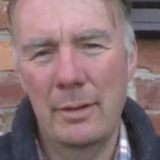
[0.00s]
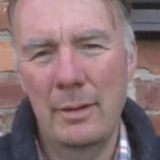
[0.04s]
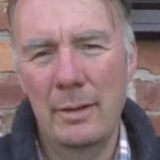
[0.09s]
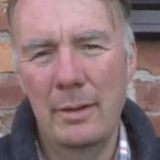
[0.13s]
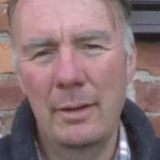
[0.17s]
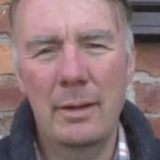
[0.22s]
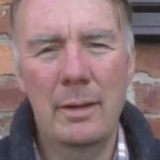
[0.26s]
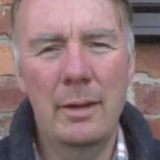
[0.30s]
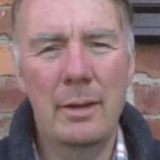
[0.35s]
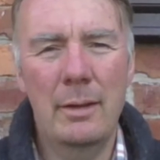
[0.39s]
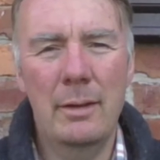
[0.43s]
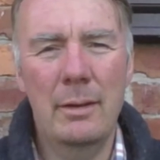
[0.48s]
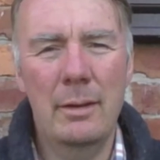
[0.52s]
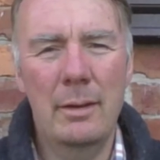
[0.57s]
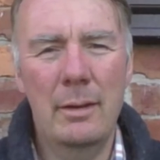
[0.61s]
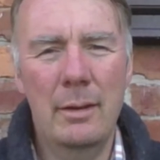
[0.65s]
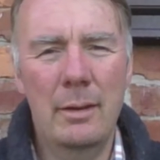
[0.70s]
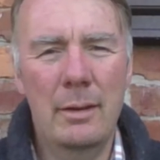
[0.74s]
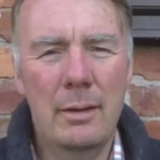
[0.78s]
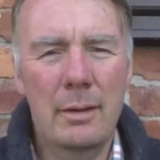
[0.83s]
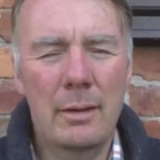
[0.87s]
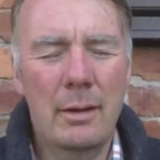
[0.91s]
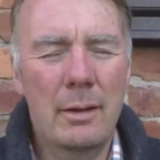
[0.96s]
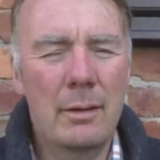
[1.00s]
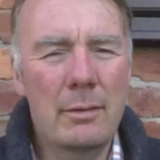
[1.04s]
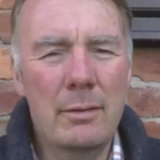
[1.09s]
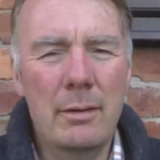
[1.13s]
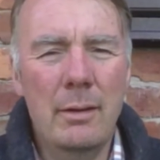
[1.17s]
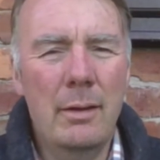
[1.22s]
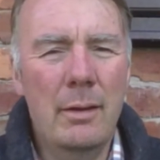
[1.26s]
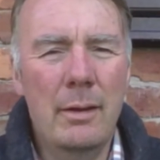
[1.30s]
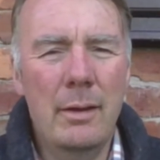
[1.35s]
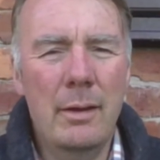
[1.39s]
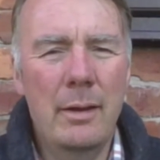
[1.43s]
It's
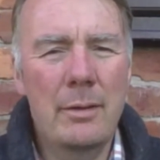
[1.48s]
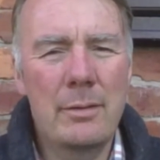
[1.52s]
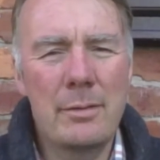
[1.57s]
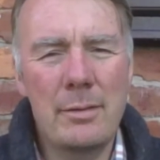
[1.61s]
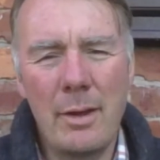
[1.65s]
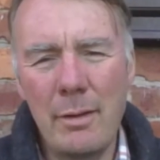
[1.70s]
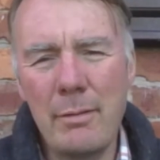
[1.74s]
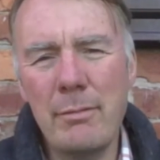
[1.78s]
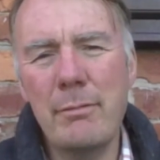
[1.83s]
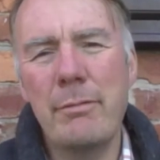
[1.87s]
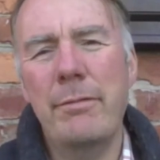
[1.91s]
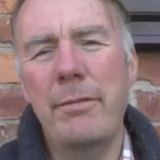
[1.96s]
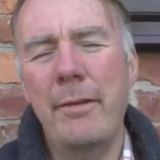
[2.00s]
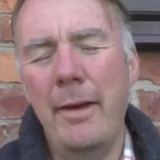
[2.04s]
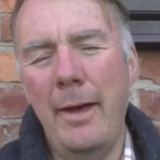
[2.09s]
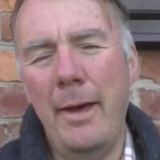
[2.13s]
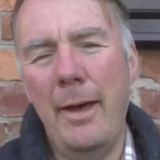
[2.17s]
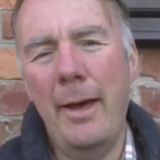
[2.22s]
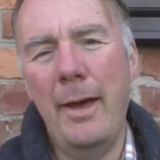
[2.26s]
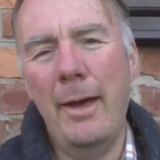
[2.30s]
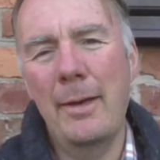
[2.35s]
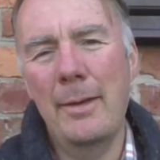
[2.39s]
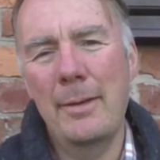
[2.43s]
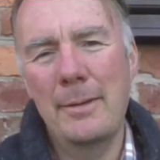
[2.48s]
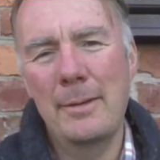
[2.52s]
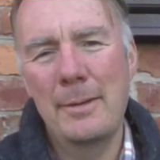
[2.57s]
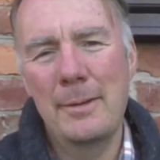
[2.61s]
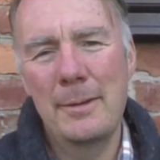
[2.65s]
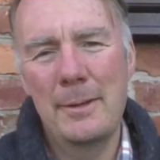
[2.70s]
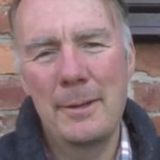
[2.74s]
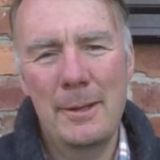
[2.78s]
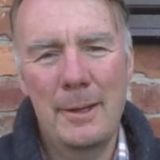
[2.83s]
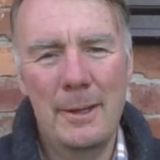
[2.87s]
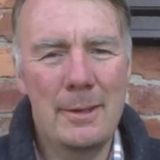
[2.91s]
like, it's unfair.
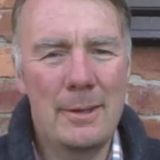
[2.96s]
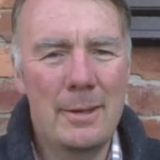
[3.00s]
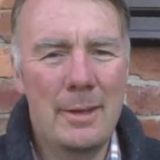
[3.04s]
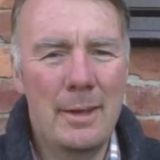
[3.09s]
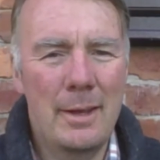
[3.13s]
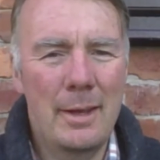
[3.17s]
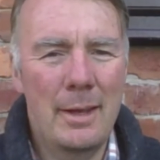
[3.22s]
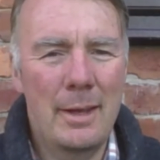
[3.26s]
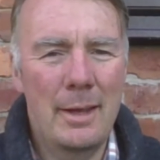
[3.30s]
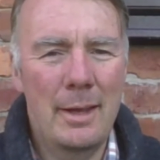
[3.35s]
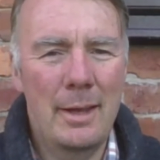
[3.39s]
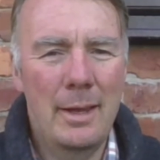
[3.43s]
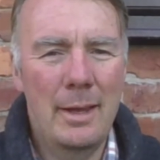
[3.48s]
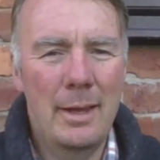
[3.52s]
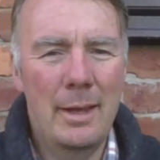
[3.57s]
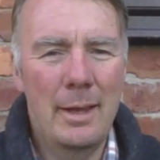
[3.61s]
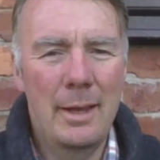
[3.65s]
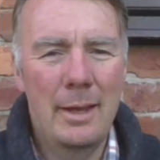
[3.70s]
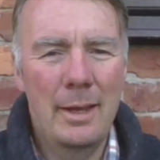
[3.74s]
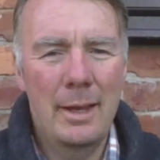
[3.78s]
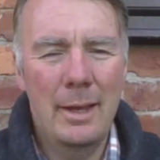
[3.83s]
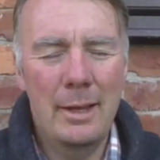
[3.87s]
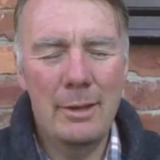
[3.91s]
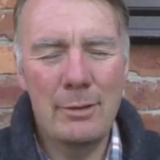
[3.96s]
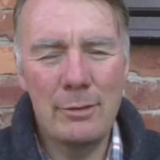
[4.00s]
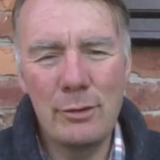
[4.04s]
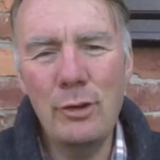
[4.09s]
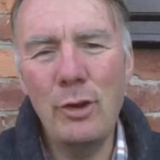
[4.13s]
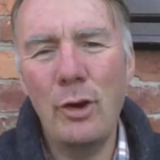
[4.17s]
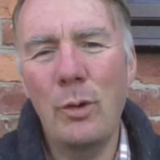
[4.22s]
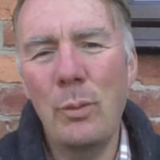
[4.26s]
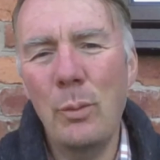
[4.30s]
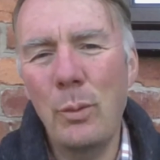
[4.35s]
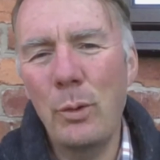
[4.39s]
It's
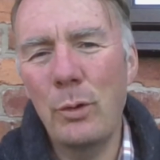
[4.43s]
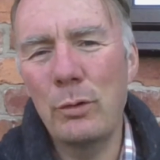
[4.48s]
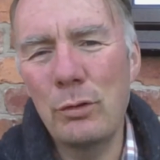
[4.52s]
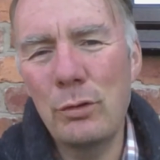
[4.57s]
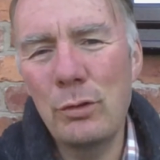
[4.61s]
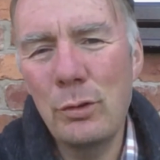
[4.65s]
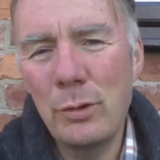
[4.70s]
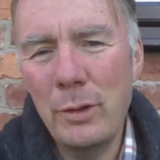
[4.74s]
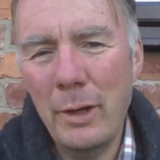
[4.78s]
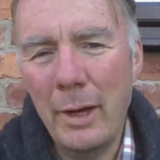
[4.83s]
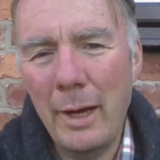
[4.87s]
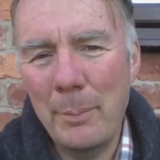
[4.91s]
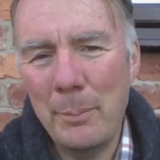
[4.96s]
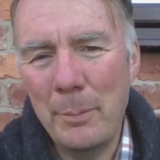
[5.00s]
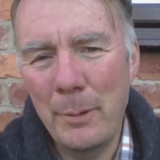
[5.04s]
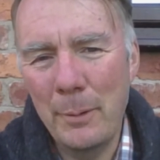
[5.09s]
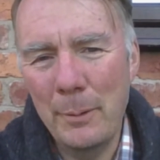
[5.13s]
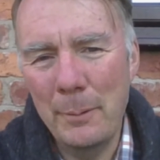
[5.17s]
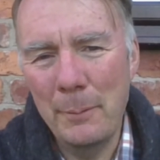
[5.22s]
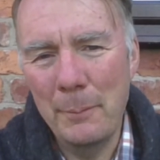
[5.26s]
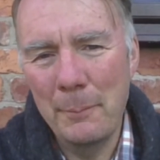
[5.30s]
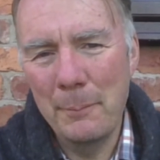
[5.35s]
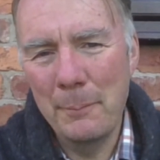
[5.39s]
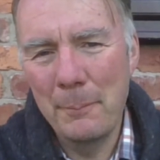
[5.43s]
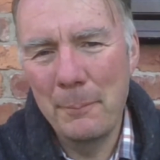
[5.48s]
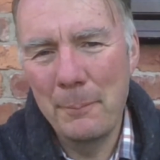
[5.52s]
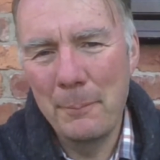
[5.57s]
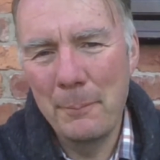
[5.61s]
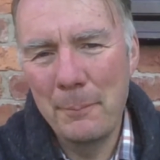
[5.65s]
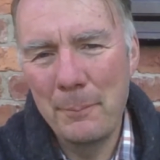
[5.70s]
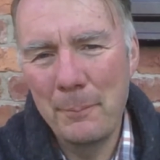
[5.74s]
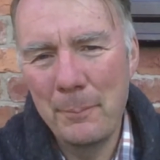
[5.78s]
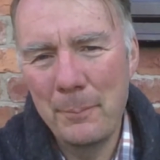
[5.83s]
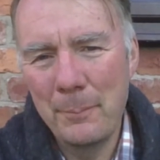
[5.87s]
not what should happen.
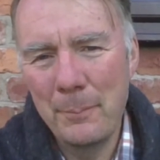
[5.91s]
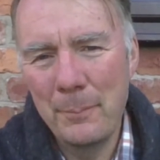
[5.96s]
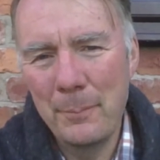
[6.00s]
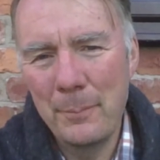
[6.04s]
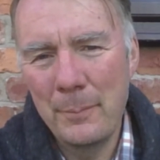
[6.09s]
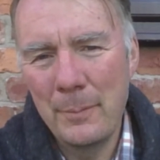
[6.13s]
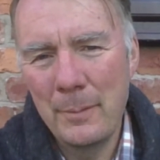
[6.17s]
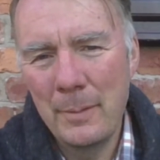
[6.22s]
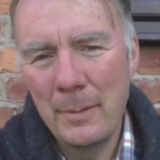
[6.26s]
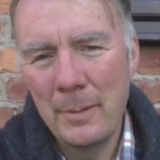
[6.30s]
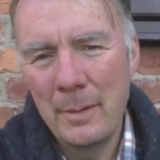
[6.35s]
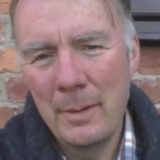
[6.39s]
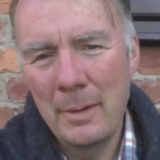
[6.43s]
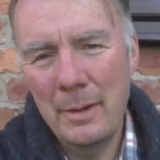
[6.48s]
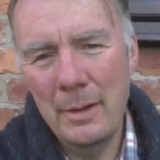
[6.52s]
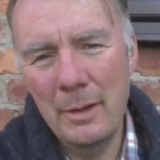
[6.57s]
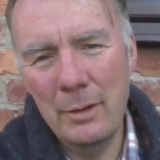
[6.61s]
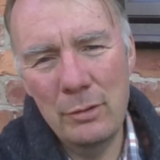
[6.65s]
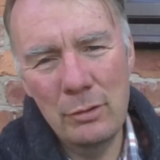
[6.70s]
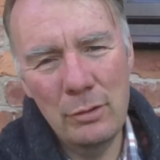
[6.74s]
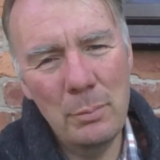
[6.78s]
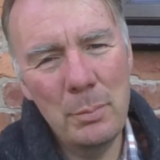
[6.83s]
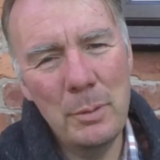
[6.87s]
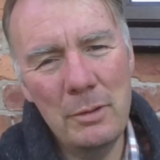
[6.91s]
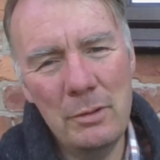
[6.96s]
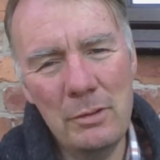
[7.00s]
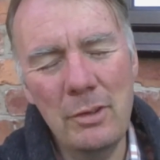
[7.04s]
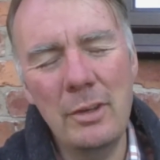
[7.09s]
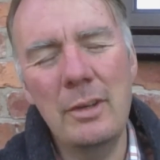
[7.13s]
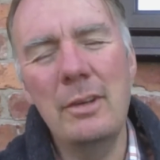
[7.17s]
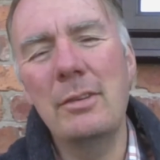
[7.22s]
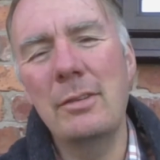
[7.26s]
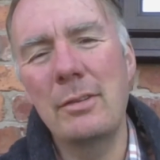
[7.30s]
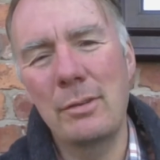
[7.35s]
It should be
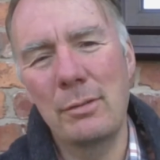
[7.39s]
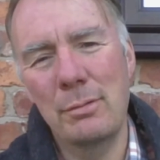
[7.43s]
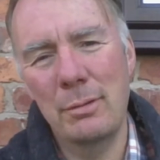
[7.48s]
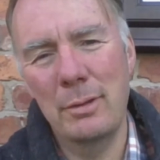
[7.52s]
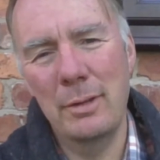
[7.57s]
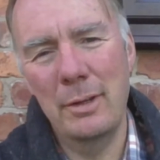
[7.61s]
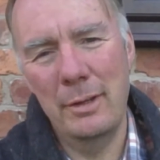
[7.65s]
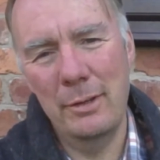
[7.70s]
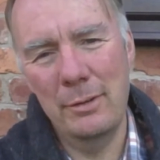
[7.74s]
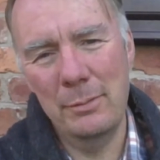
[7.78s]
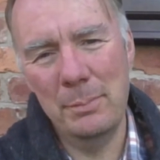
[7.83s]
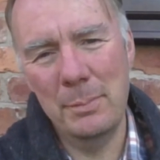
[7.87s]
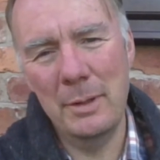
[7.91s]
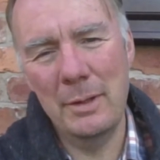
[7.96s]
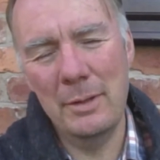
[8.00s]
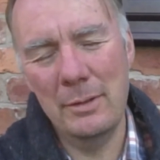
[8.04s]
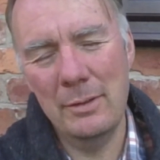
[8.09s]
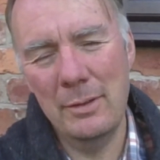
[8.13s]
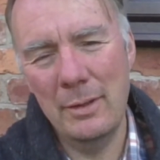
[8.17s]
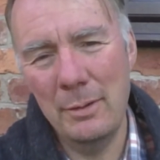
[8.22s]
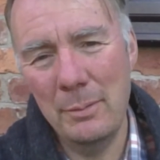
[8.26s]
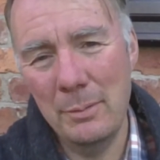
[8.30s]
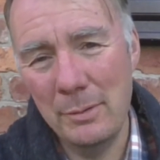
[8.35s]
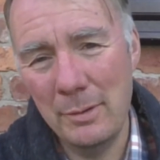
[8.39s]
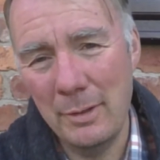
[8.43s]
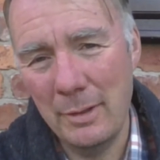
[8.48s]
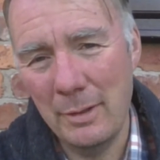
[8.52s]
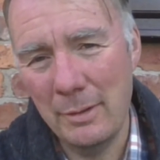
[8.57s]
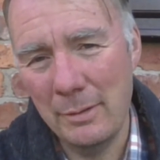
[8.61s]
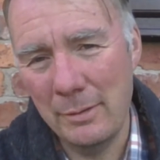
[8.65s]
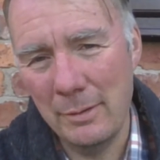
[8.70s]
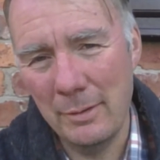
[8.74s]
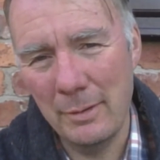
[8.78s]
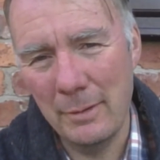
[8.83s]
Jesus released because he was
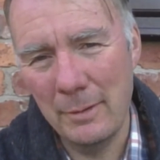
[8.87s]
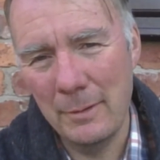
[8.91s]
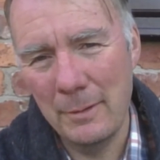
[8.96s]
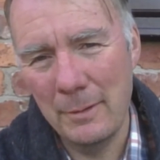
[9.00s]
innocent.